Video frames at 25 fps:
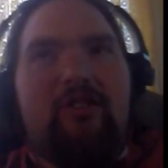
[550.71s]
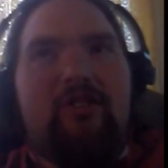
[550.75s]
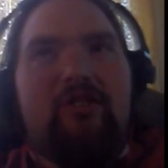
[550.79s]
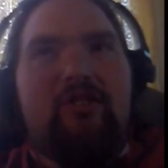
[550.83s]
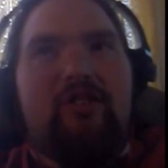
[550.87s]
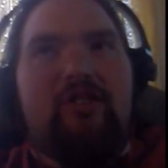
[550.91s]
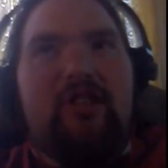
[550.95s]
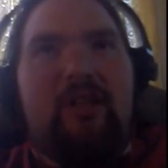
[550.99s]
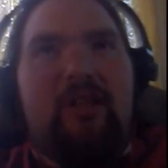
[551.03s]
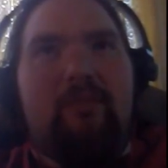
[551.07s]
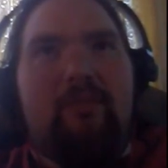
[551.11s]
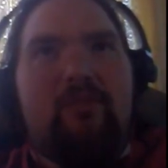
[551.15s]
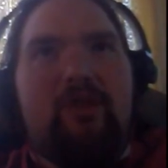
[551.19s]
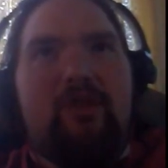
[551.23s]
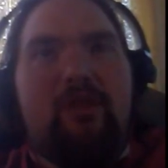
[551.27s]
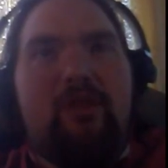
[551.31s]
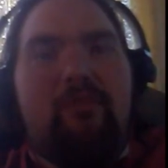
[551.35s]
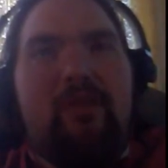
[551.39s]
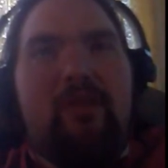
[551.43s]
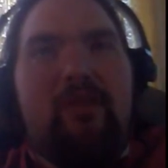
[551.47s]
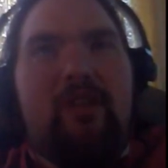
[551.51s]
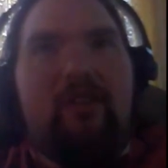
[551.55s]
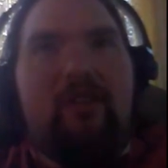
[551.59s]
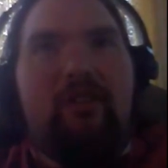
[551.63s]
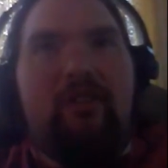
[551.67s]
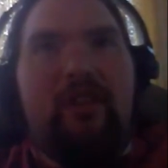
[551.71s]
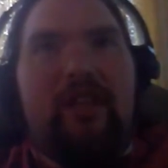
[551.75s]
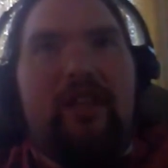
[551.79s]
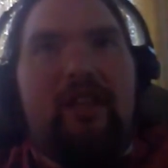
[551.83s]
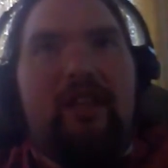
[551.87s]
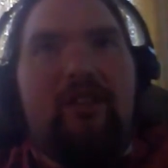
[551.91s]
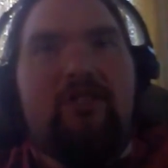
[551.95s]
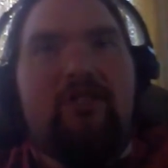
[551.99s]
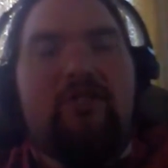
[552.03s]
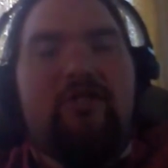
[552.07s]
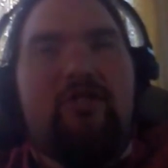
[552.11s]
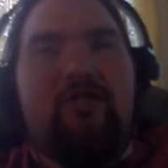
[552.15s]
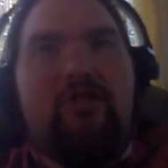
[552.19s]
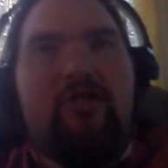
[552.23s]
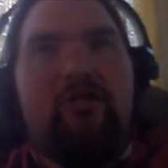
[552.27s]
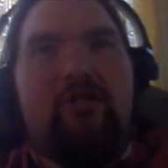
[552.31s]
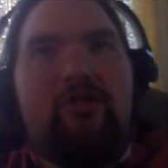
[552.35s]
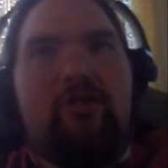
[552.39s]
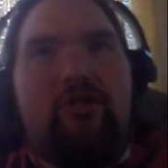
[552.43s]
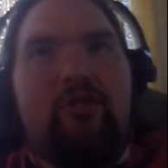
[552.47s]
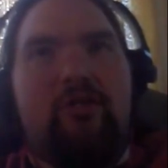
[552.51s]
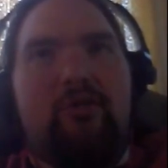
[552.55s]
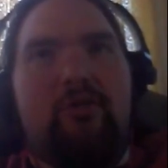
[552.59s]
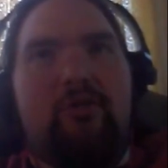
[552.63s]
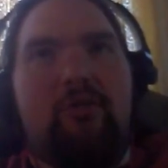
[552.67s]
seem to be linked
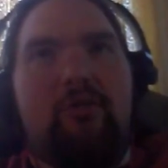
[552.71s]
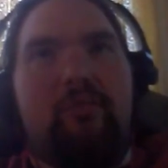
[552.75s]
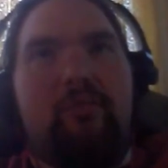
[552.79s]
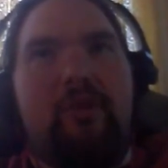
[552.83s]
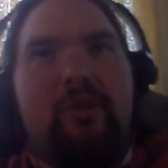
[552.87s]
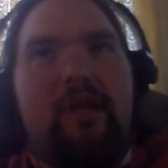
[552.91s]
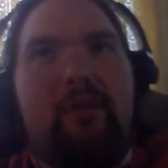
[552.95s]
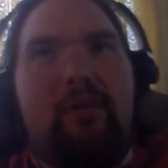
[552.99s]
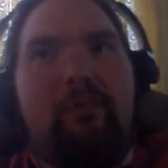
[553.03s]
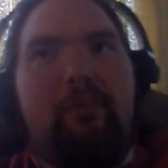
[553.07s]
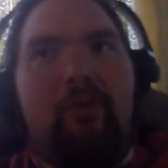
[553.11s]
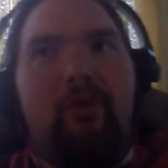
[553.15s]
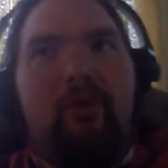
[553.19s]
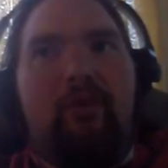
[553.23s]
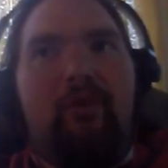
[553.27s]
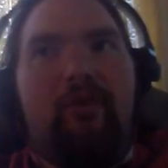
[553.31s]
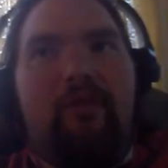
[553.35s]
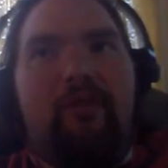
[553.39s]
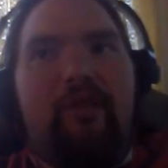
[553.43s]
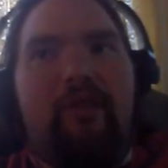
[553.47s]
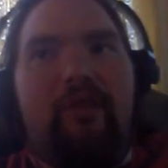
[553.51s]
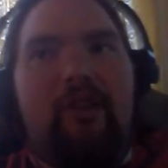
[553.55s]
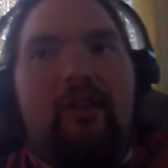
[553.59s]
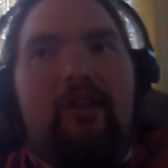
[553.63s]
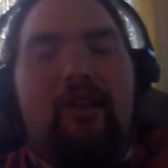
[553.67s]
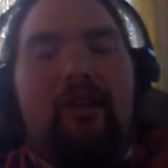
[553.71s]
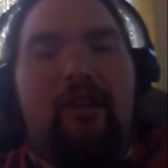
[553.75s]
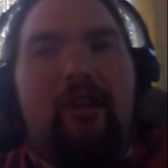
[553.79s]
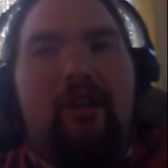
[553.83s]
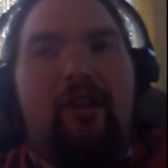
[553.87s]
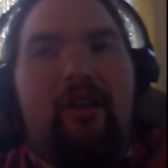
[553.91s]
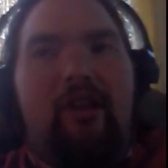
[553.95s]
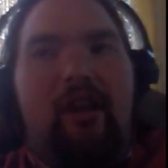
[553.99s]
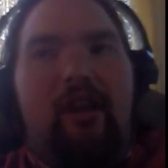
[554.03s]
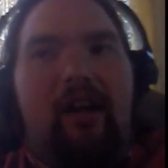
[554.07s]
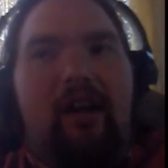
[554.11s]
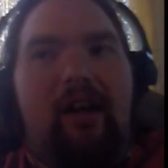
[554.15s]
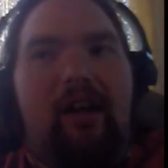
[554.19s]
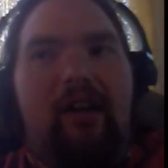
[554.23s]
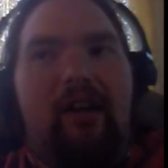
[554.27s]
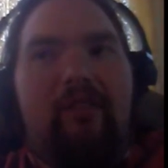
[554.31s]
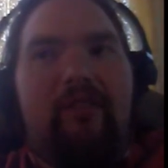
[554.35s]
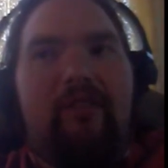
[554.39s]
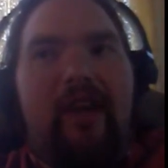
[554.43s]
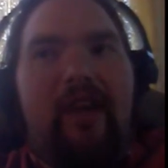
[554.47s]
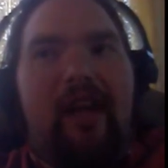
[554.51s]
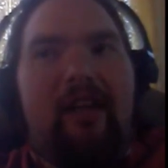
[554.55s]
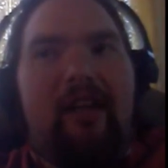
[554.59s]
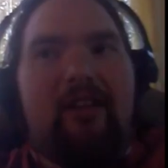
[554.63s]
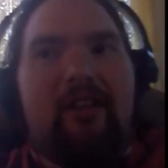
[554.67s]
to people
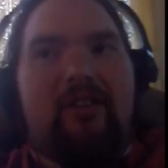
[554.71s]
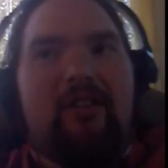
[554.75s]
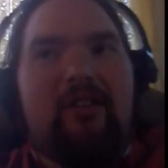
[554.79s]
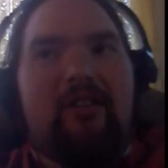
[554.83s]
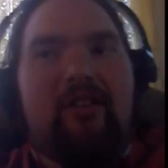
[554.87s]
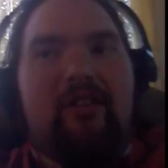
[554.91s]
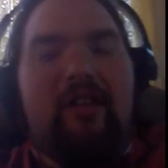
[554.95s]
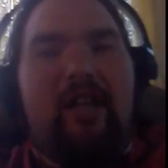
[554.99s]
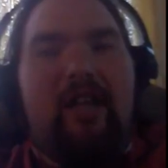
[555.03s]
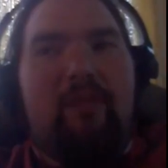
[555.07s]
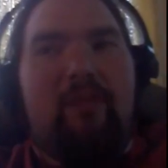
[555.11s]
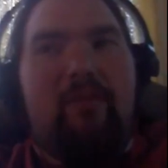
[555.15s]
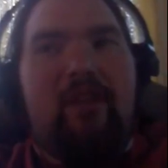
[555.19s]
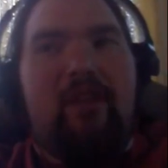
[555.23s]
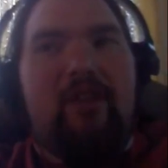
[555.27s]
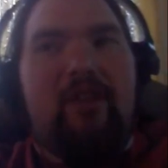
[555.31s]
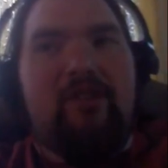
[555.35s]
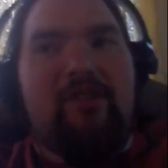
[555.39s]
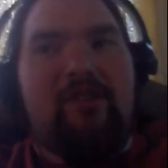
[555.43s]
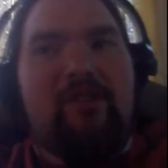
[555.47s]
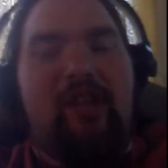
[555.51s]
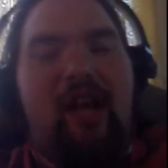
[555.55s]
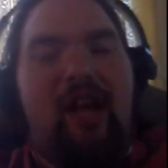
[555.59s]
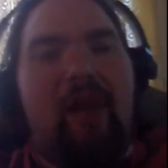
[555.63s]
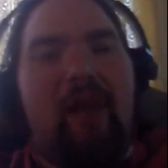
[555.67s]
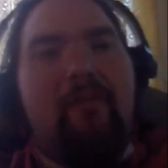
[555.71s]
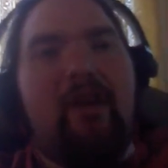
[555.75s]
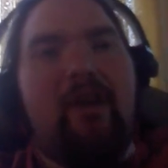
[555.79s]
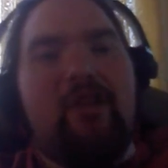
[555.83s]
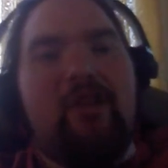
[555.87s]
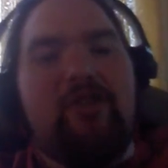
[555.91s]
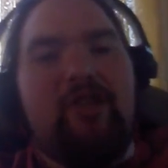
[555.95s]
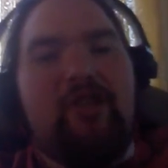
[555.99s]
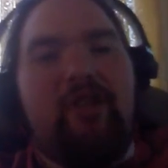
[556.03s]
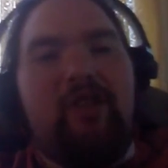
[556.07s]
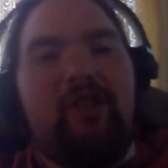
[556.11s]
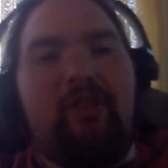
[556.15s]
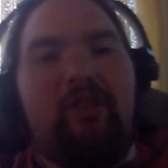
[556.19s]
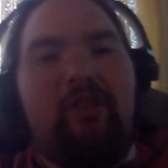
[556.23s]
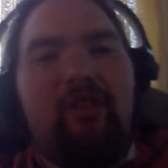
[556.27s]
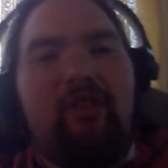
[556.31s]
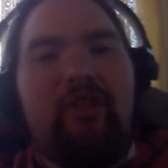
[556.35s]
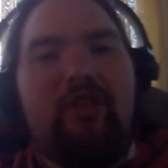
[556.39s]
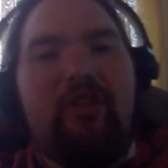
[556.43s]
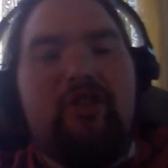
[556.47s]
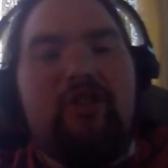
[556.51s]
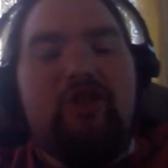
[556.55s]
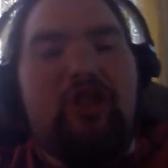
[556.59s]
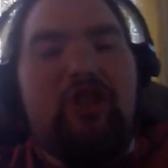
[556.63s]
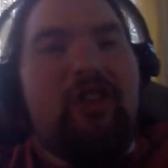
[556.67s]
that claim Islam as their
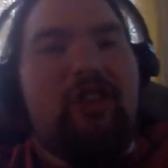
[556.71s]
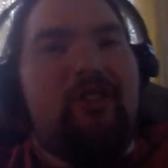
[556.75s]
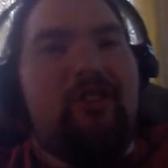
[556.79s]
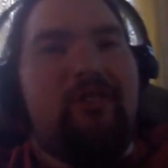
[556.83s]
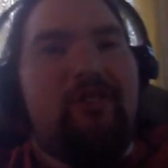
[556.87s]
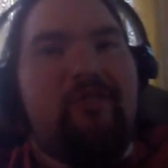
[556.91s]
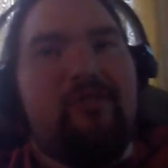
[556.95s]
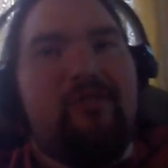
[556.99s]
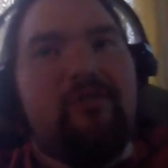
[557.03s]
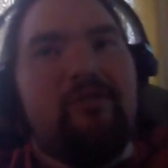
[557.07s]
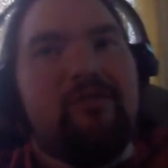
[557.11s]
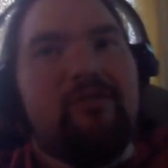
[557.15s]
religion.